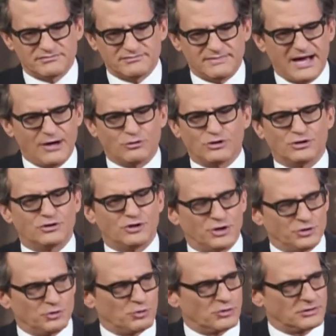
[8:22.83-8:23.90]
outlook on
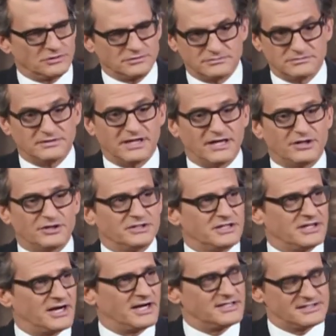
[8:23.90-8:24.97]
the world and on the
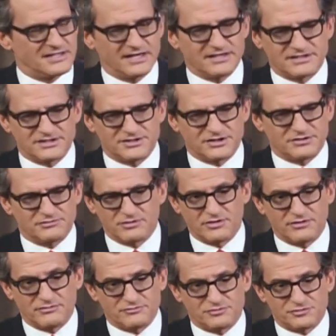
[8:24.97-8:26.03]
United States is it
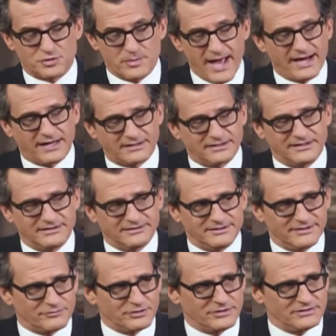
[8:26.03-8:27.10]
uh, dramatically
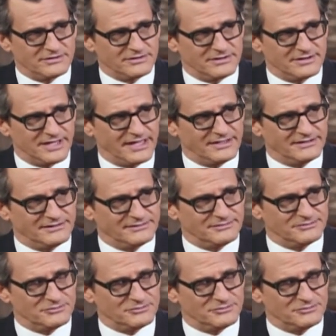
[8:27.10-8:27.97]
different than